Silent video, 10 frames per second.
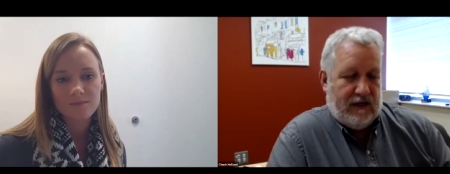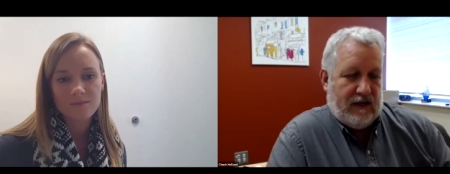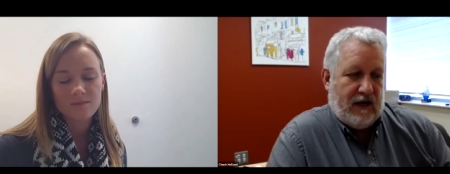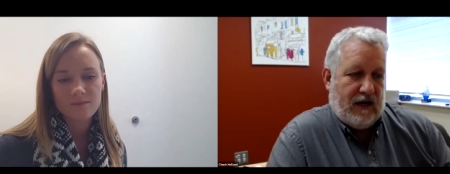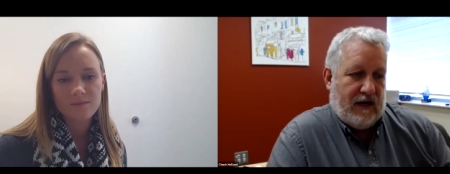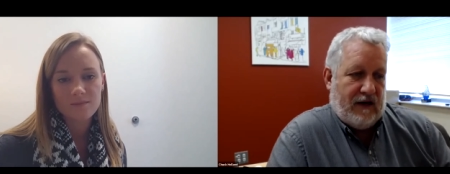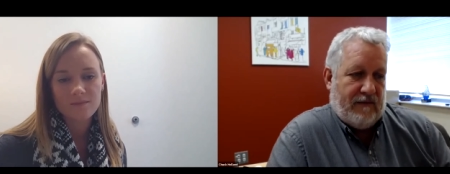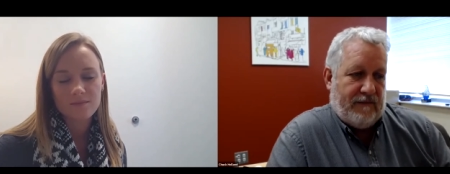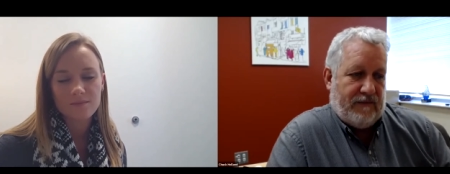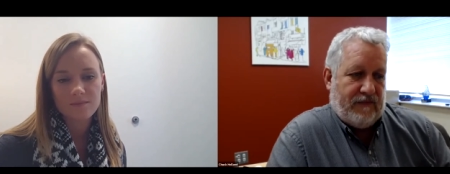
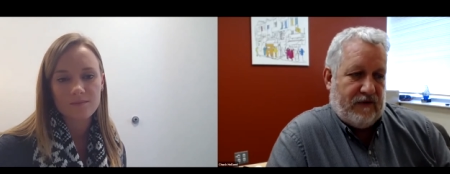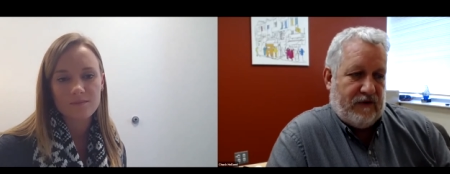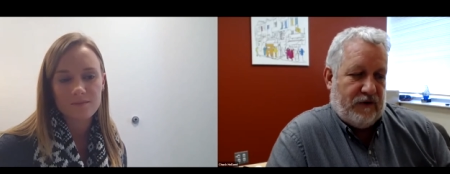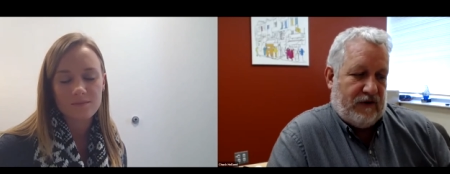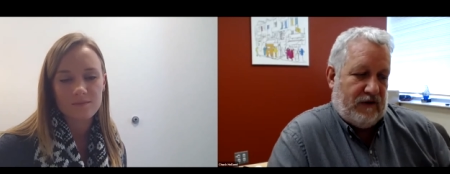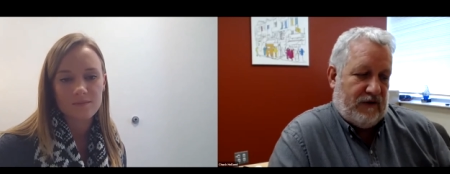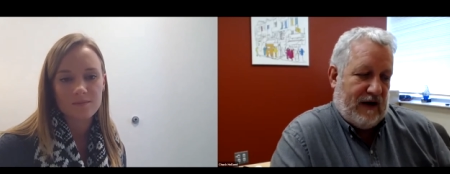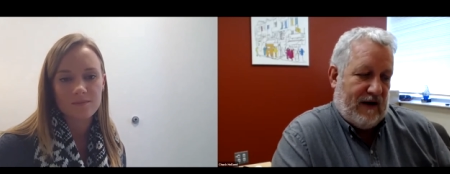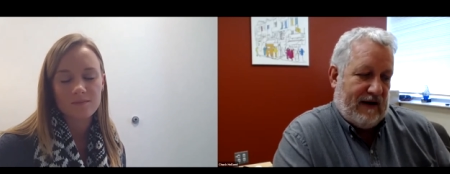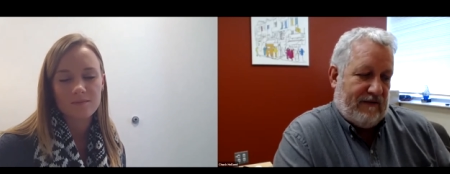Speaker 1: um, you you
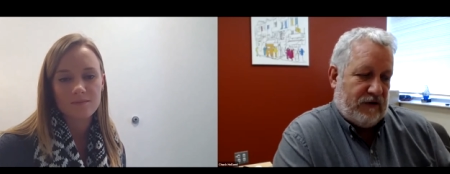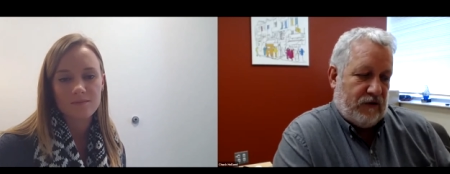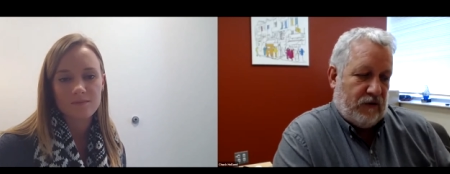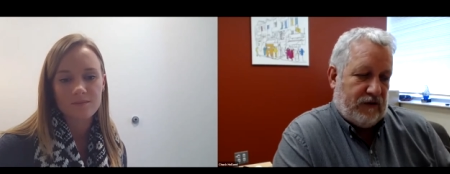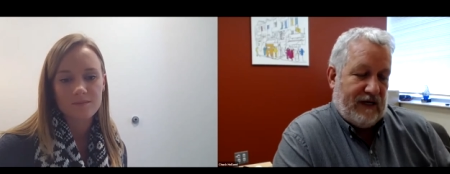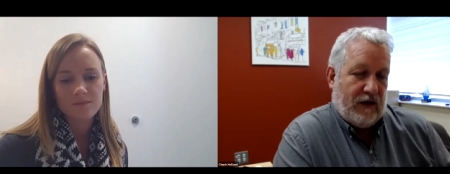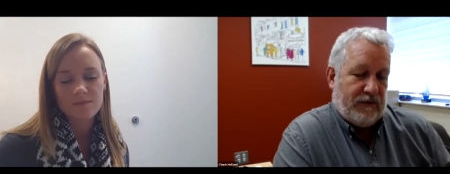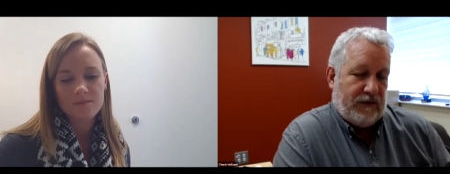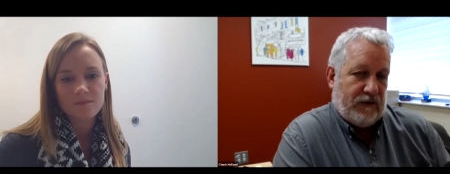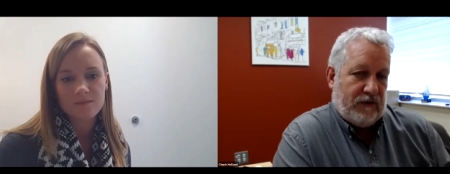now have a tool to
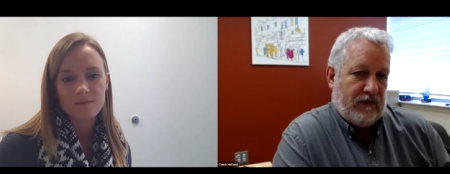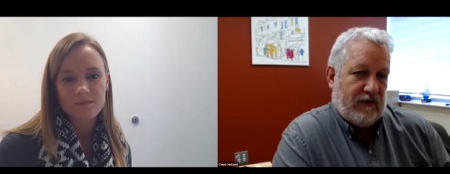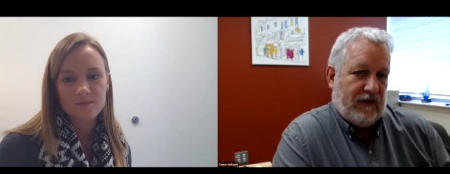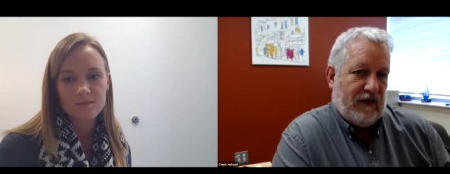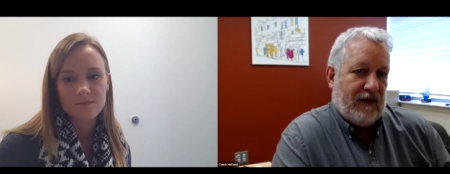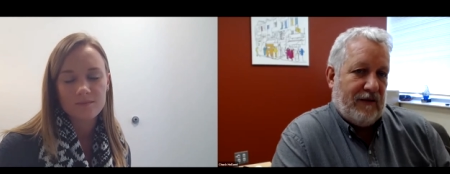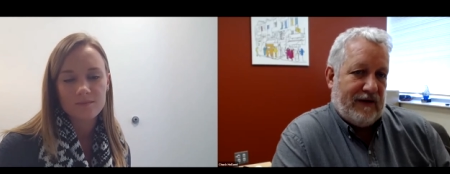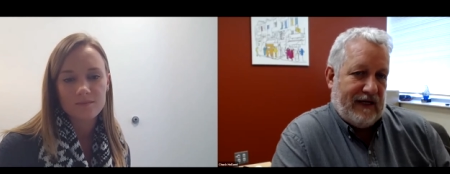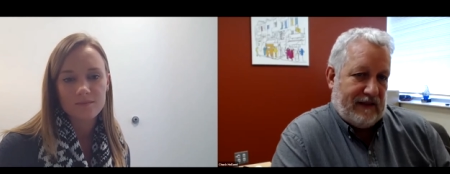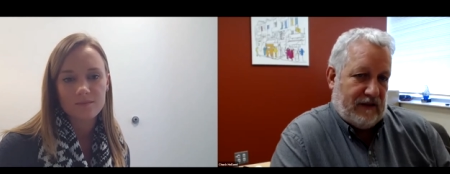help you
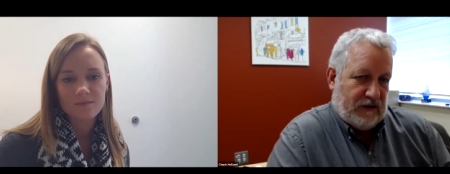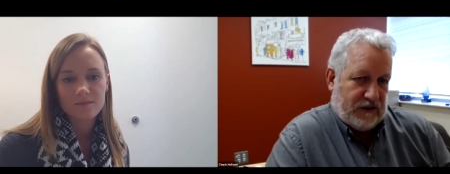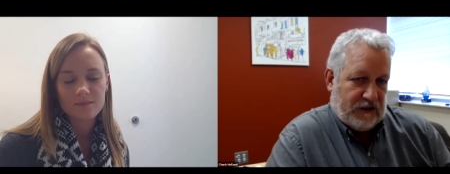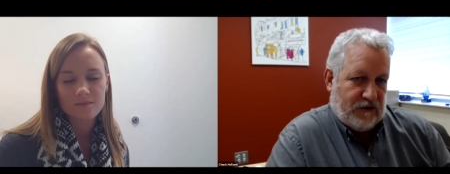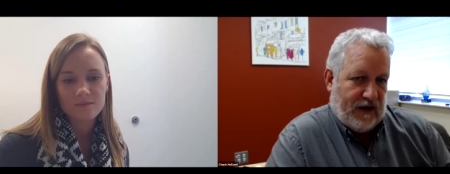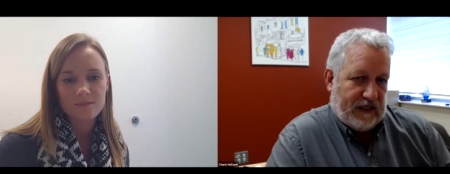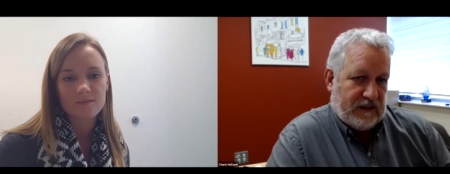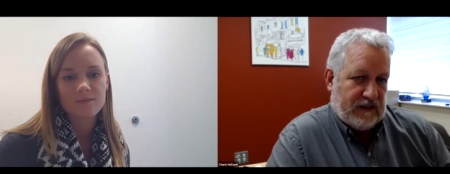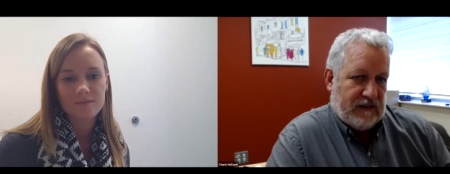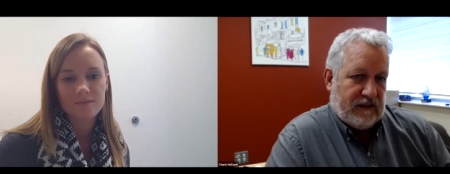eliminate those
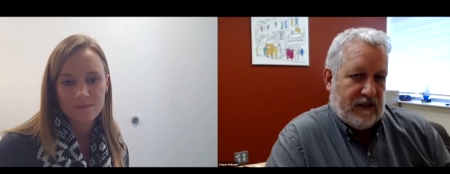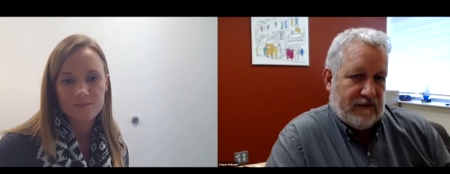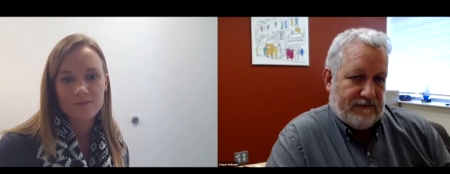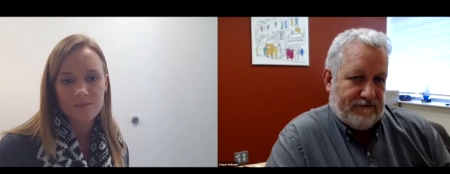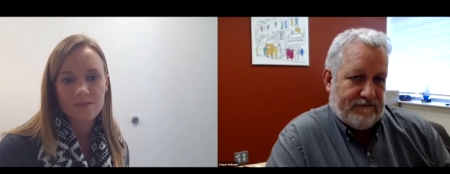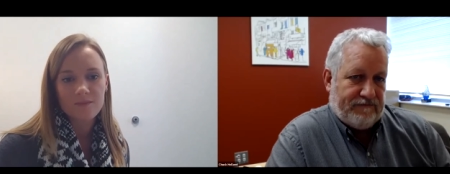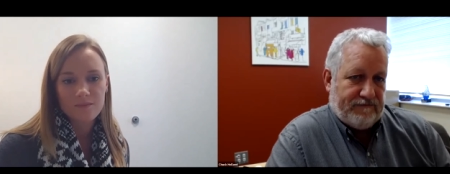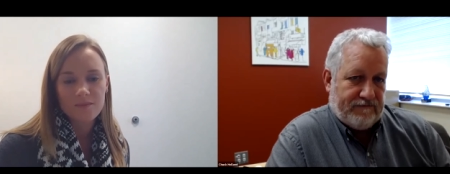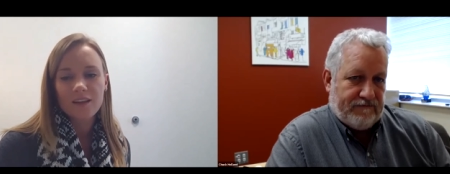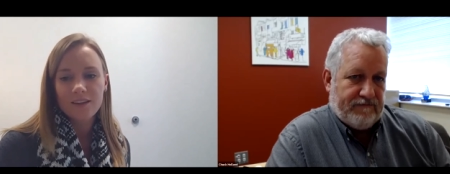distractions. So.
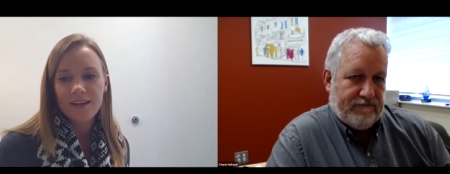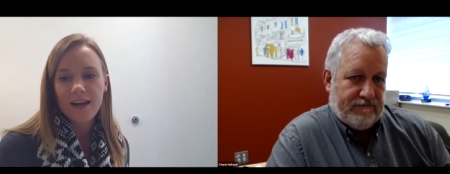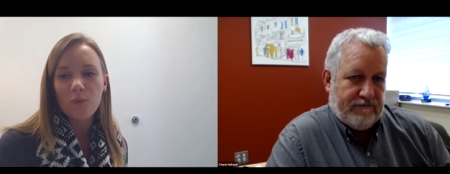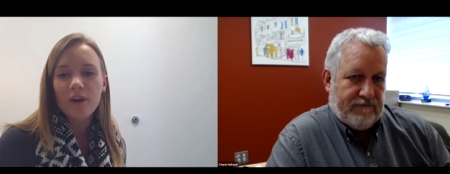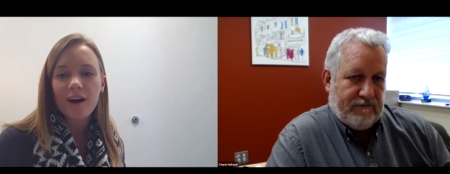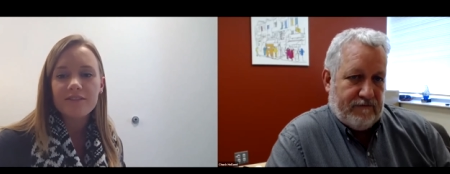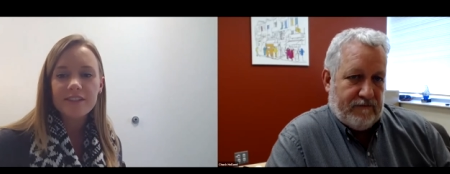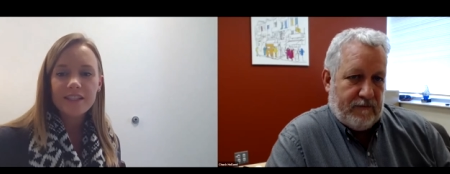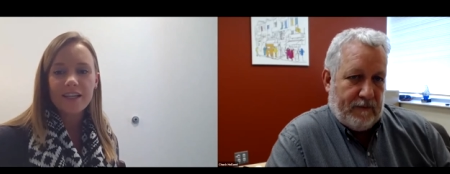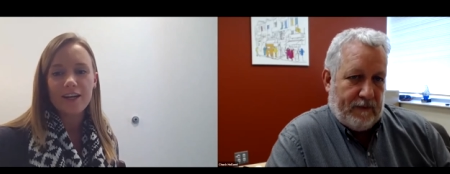
Speaker 2: Yeah, we
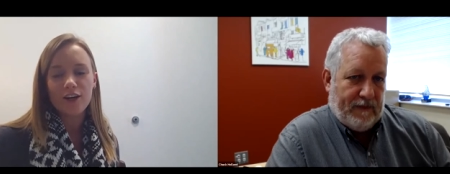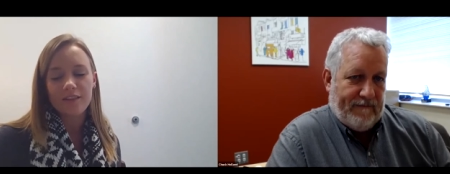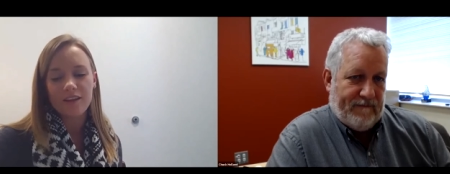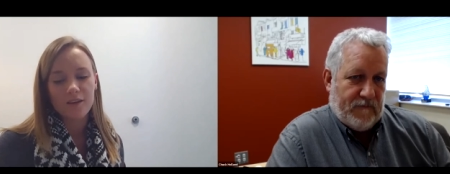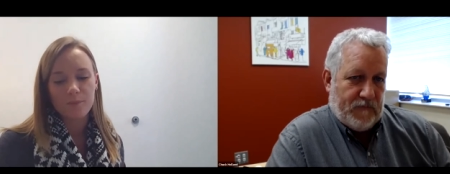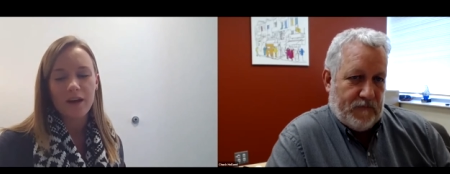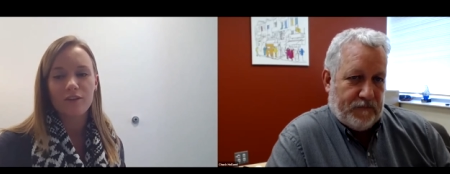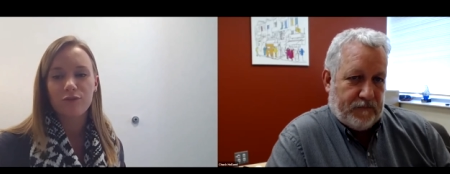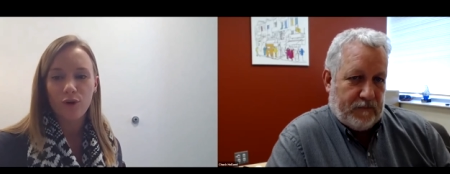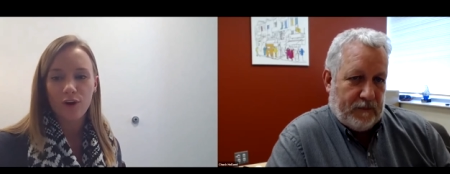often hear the
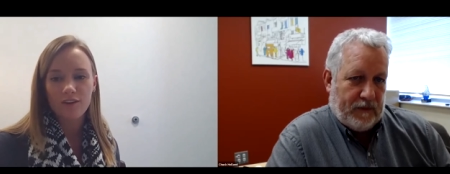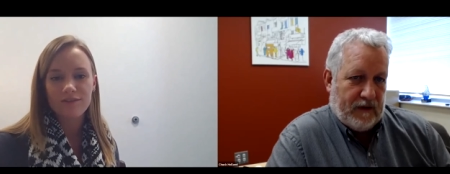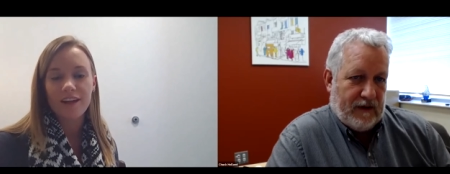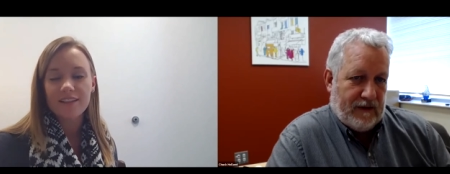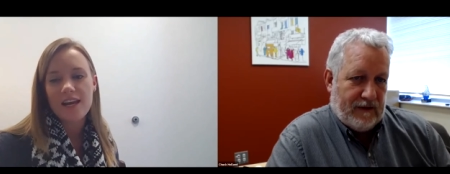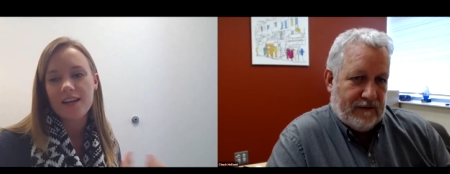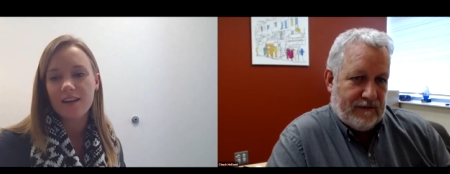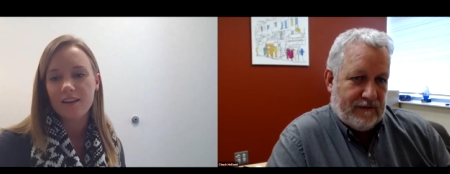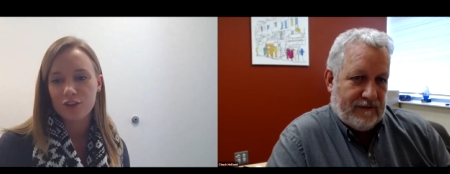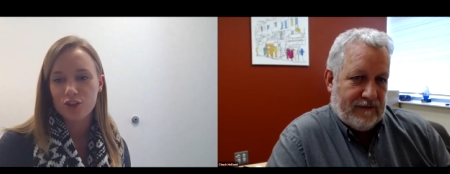metaphor of like
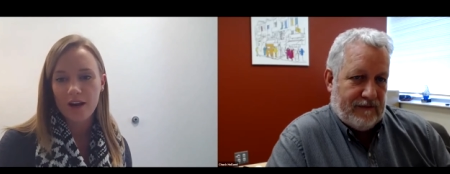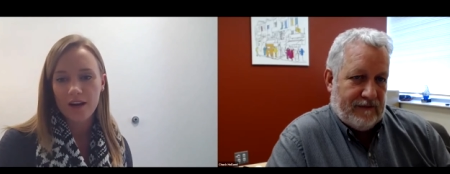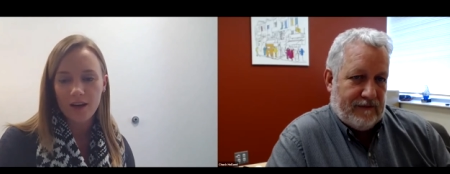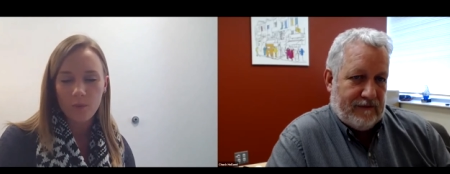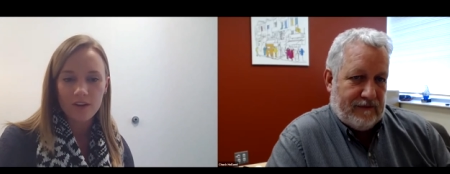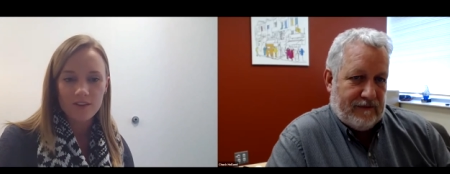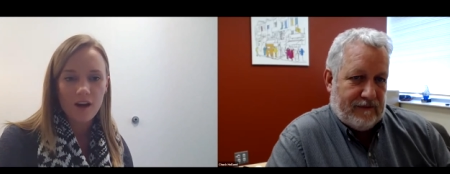taking the training wheels